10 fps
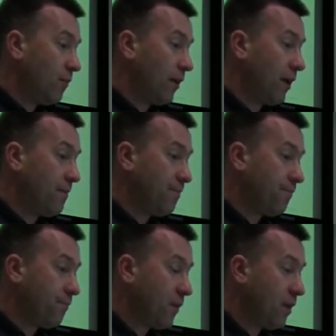Okay.
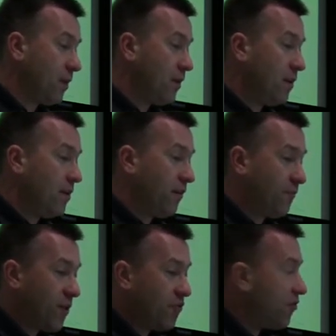
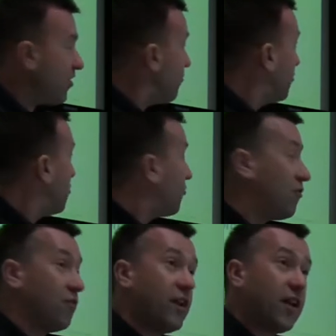I've mentioned the
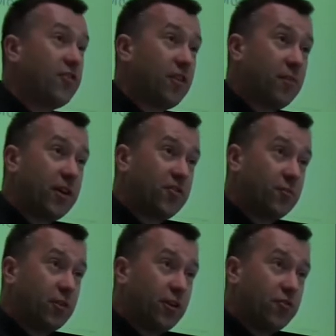importance of an asset-based
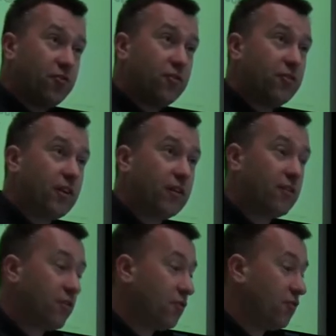approach, and uh,
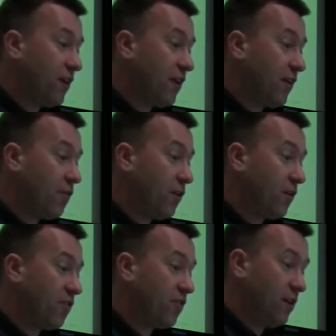you'll see how that
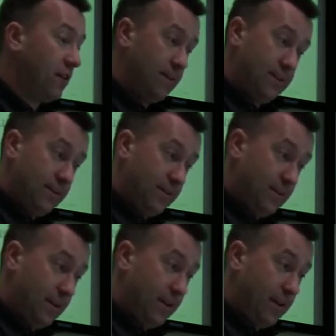works
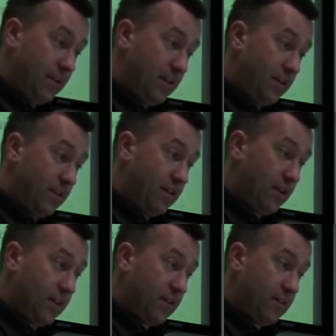in, in, a, in a
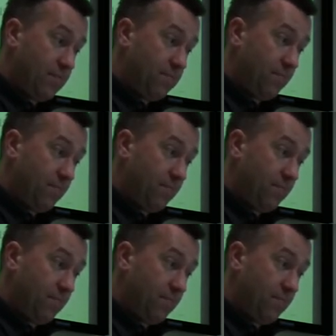second.